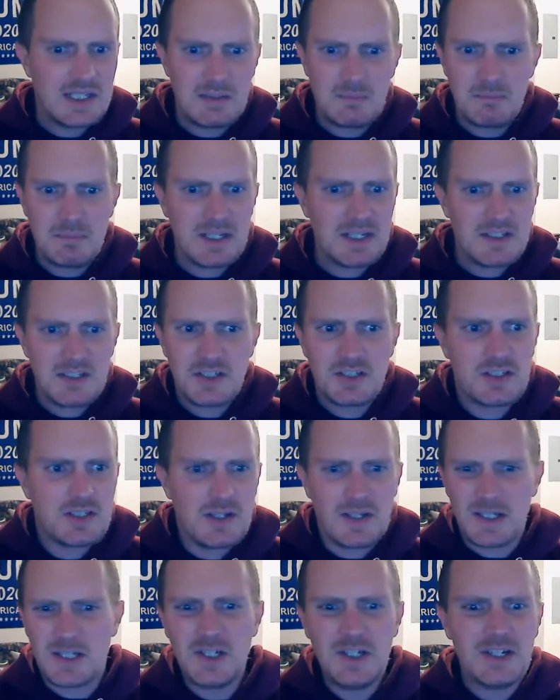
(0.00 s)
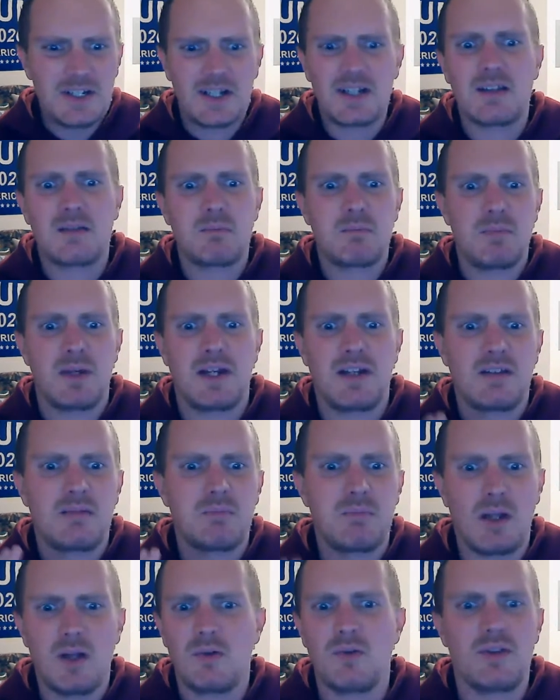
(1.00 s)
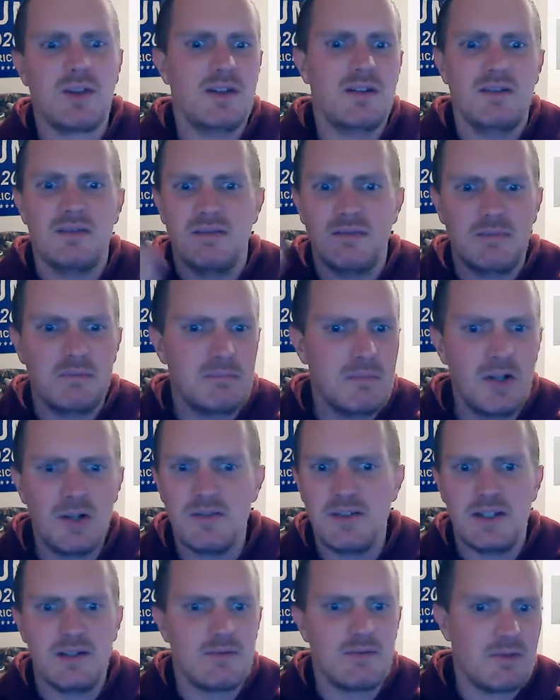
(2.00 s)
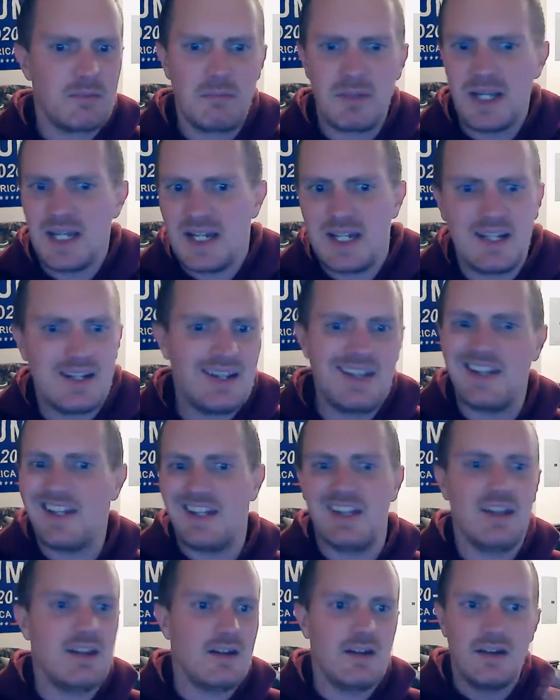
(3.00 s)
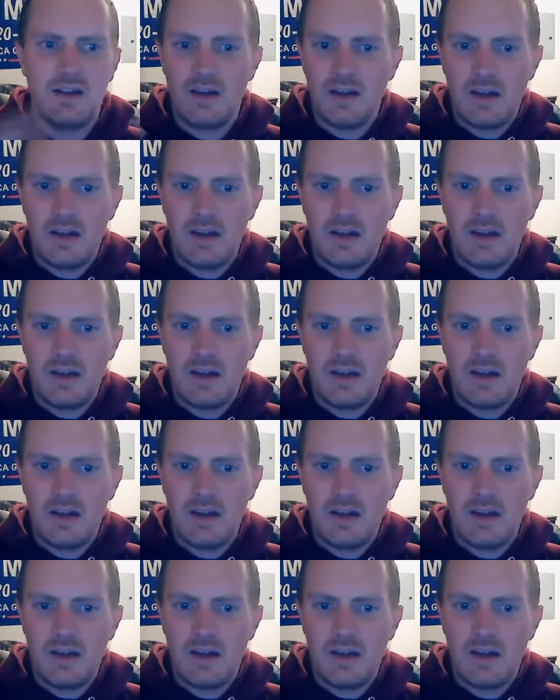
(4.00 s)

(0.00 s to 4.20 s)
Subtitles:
but it's just a good, explosive movie from beginning to end.